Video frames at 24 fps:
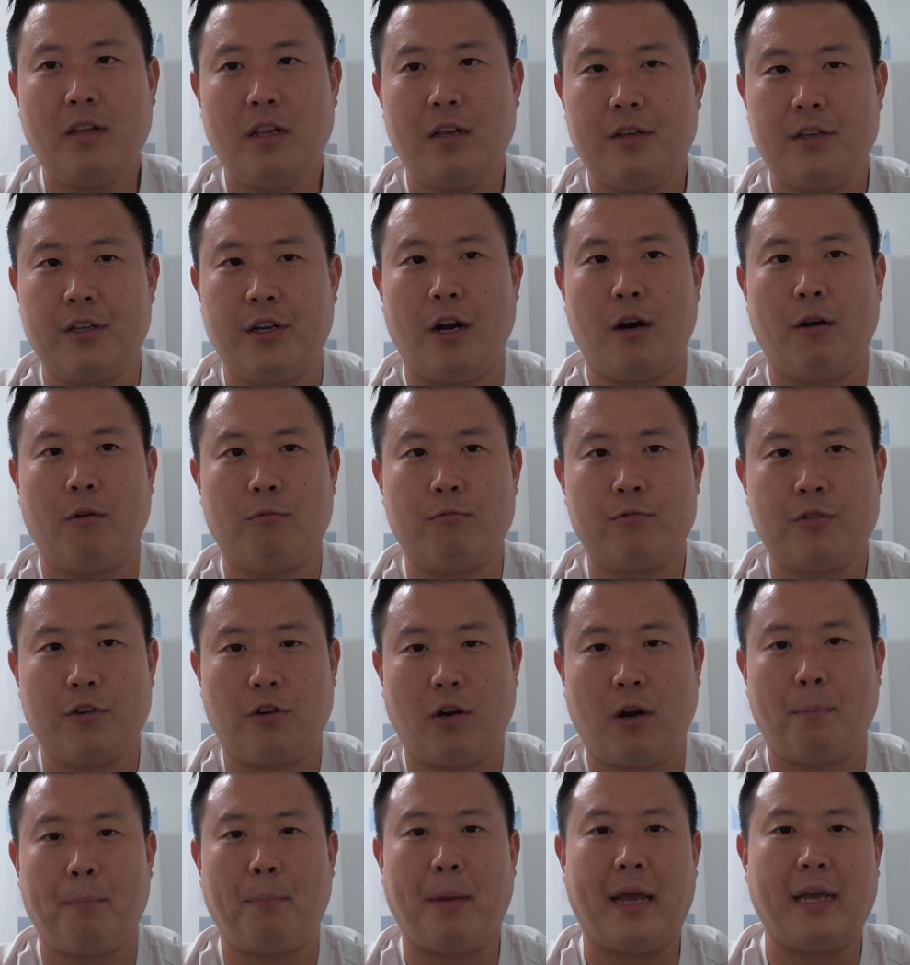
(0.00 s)
you're
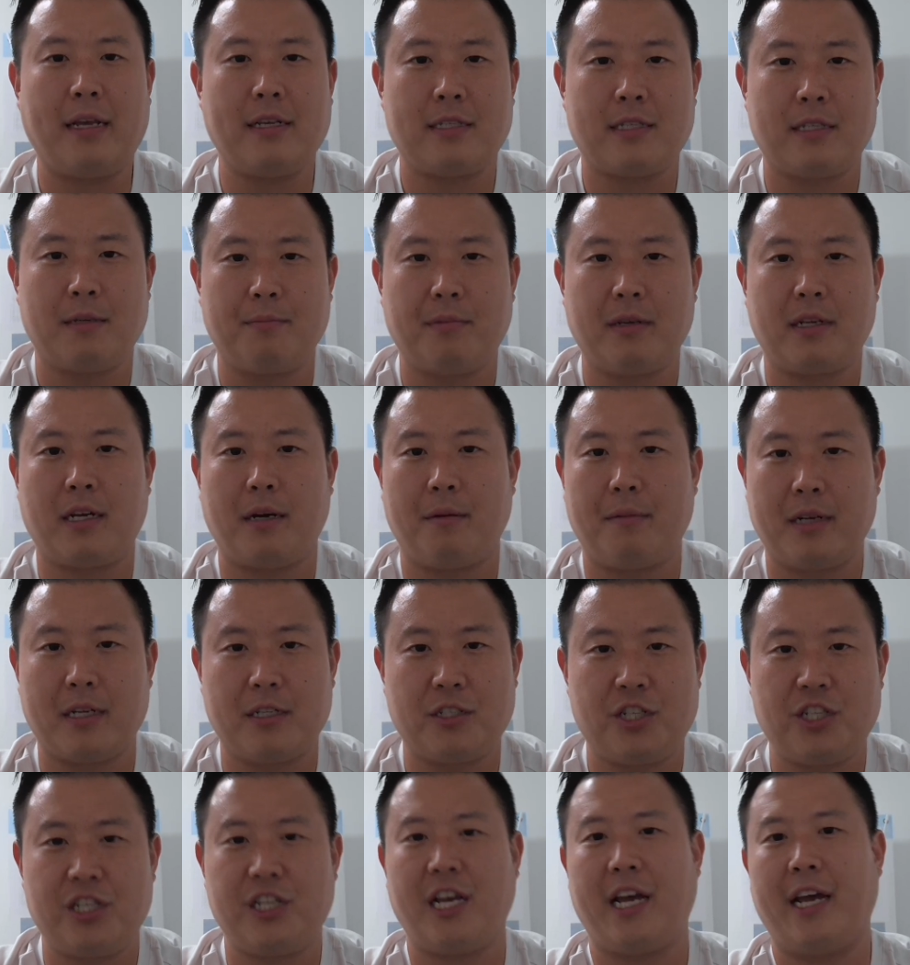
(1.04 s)
on pace to becoming a
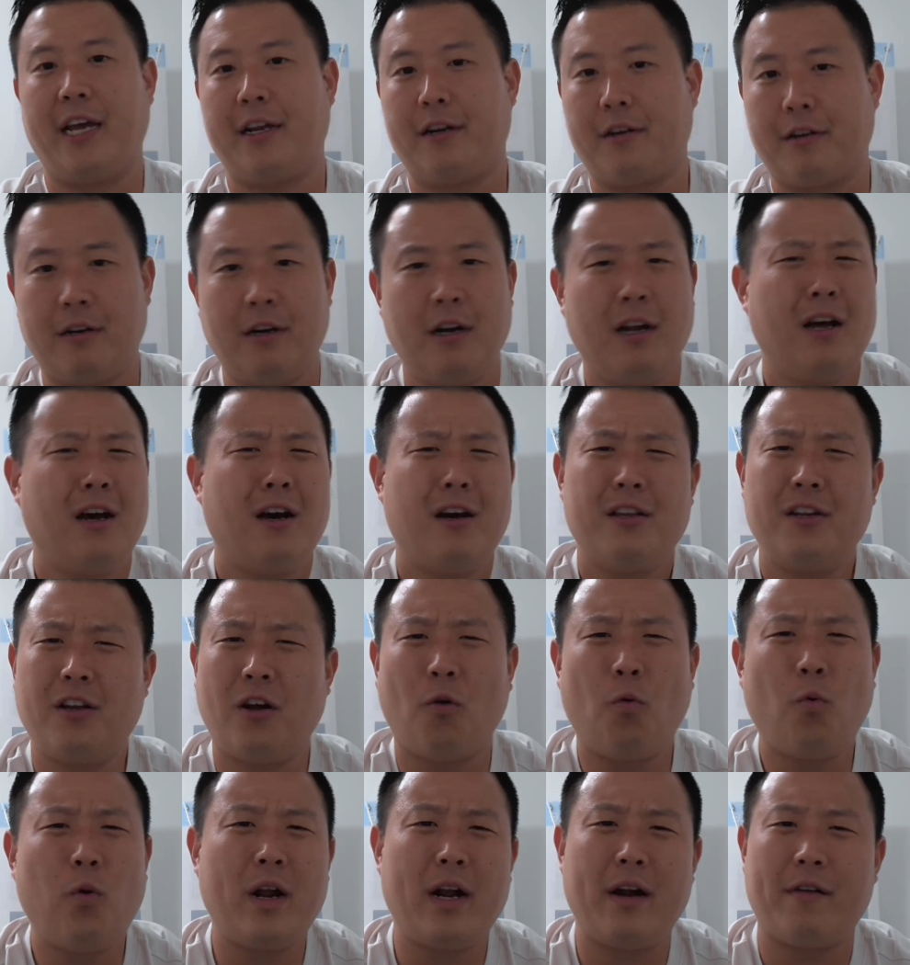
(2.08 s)
GA, or
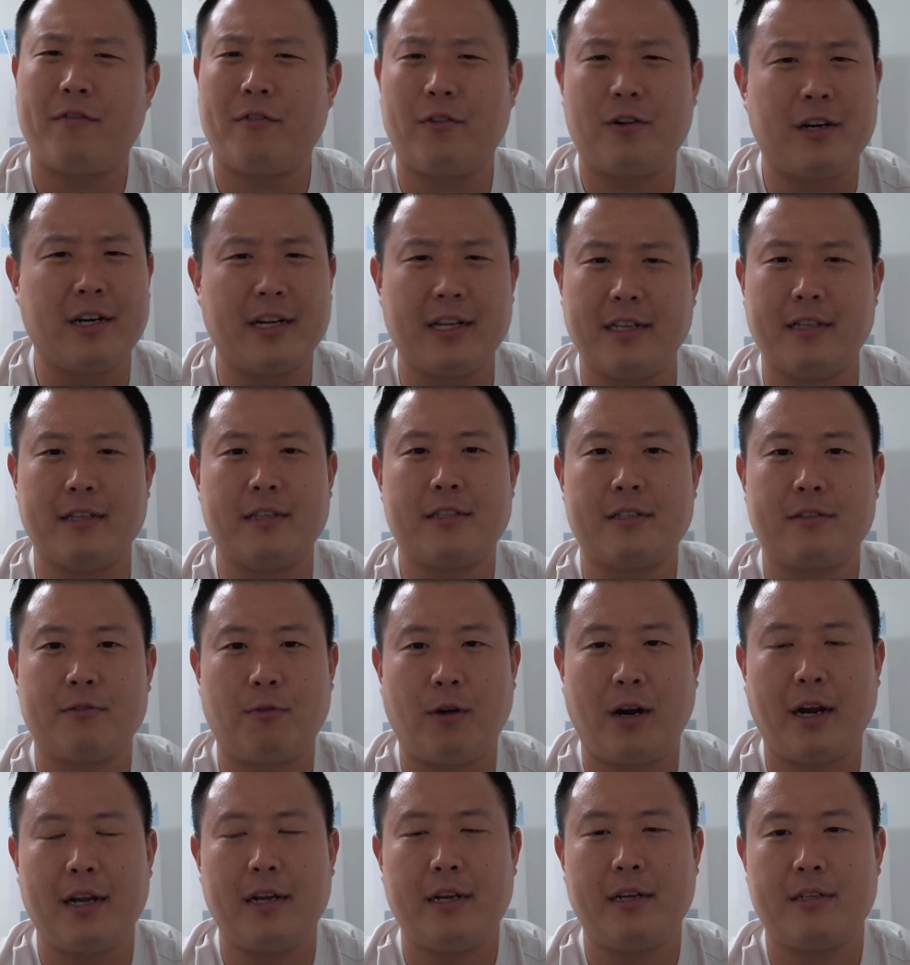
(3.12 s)
whatever it is,
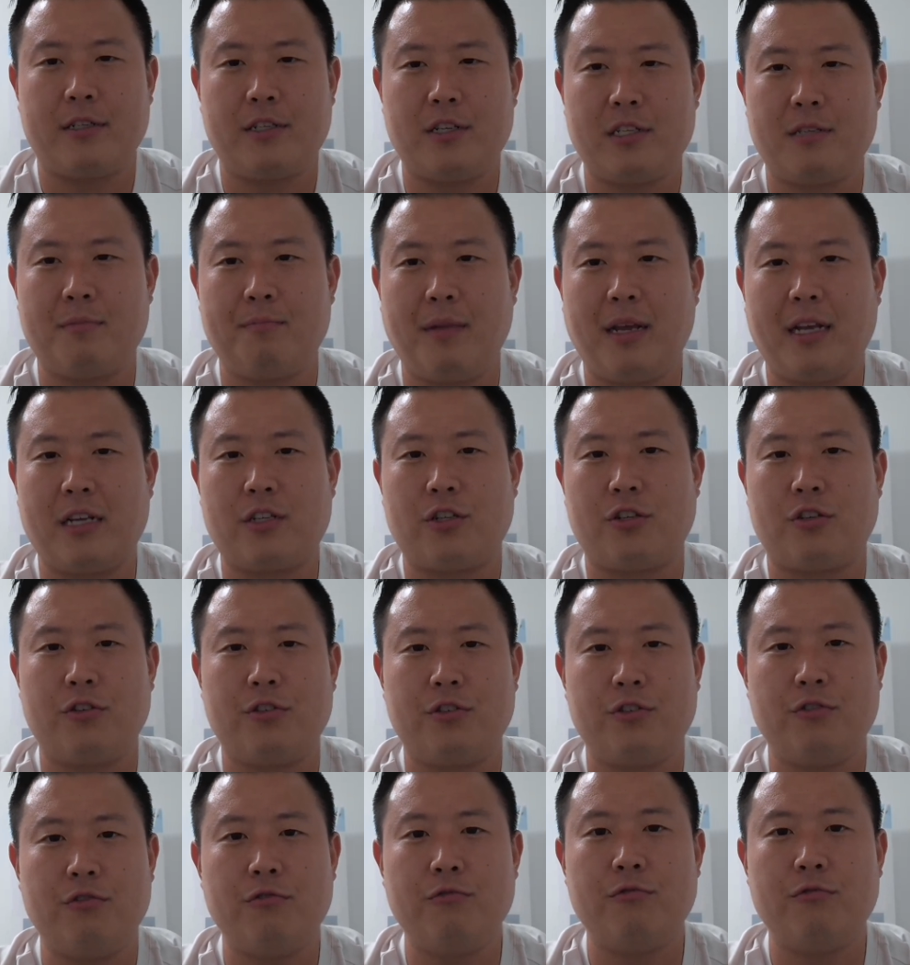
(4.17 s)
right? Just make sure you